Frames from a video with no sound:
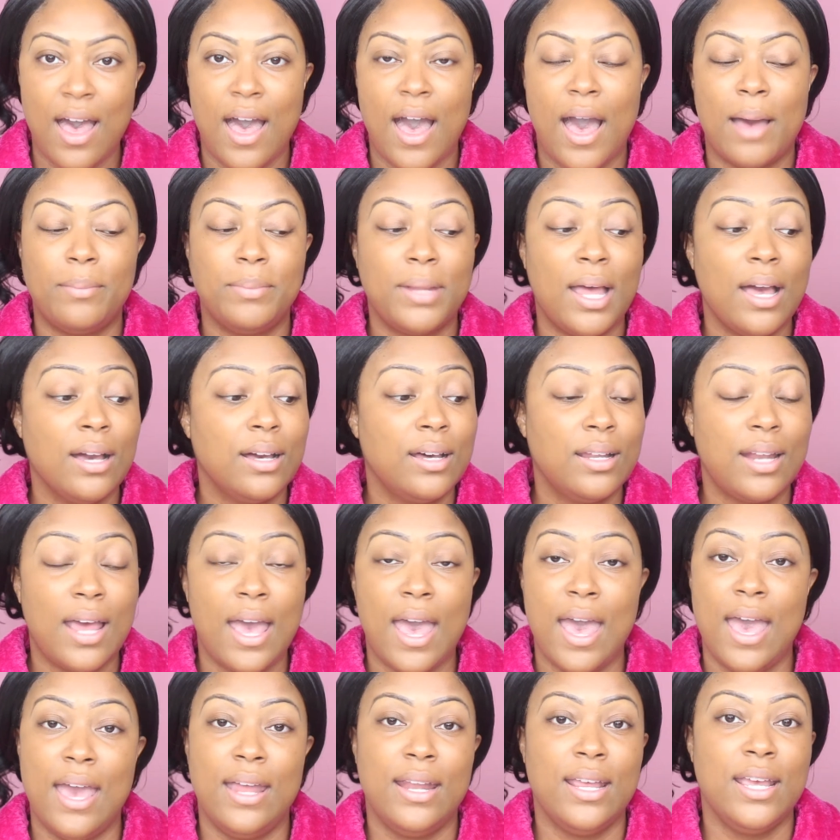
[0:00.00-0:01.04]
I'm not going
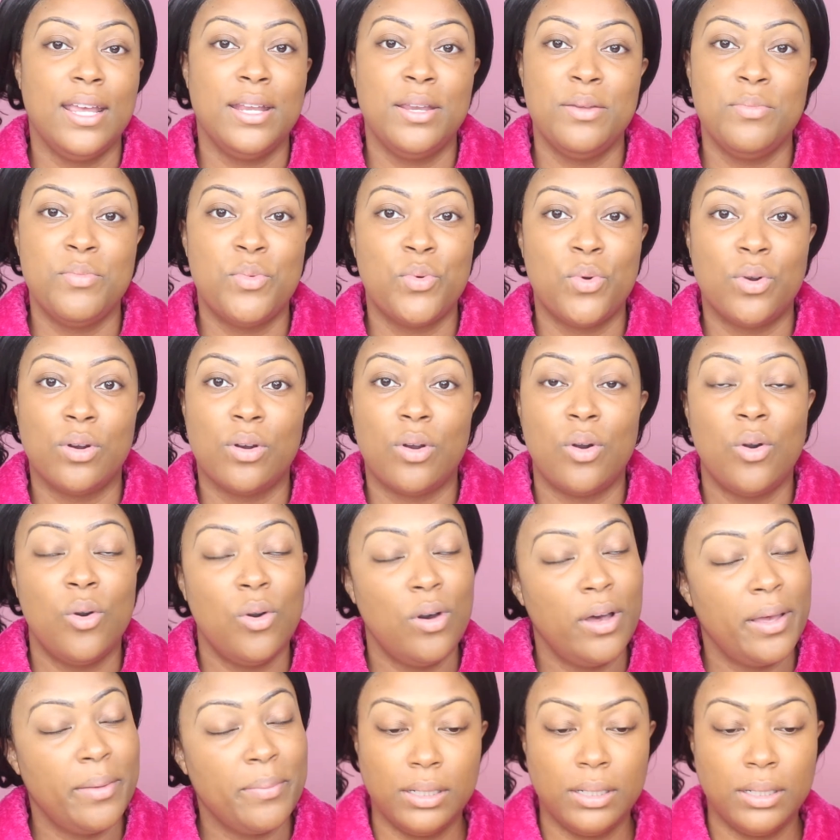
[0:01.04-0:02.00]
to add any more on.